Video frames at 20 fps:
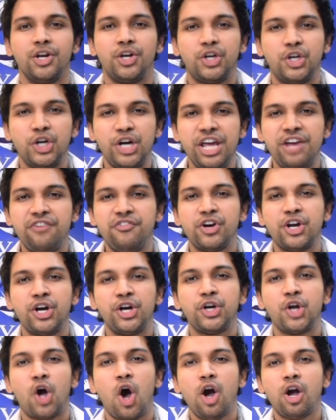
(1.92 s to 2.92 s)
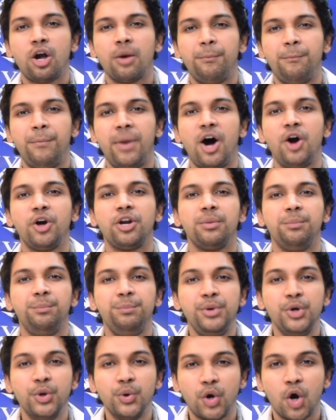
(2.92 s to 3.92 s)
Today we're going to talk about
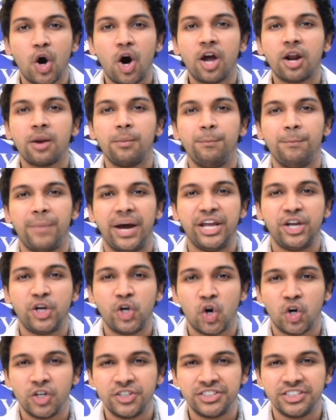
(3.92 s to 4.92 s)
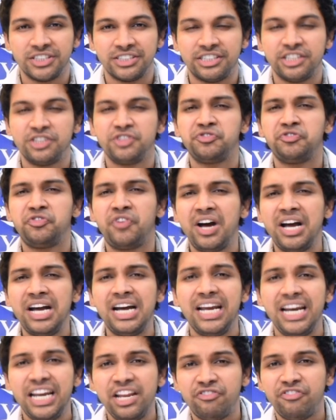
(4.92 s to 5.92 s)
mucormycosis, this
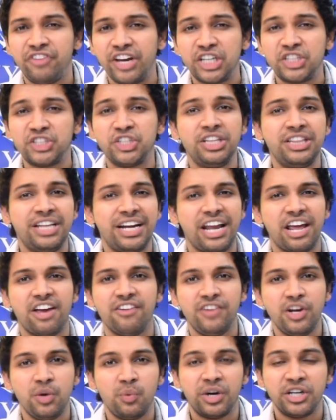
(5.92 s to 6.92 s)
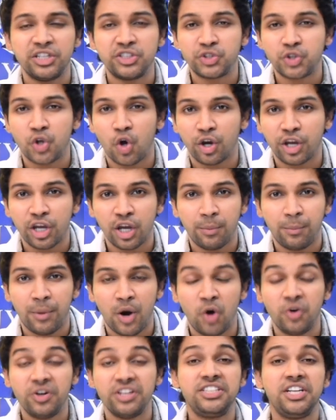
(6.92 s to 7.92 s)
fungal infection that everyone is talking
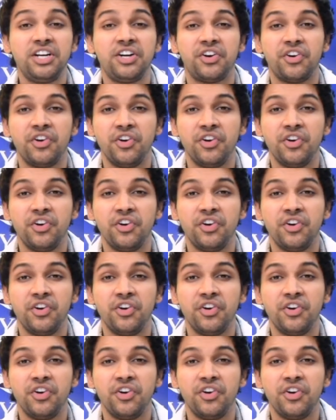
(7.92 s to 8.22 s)
about. Is it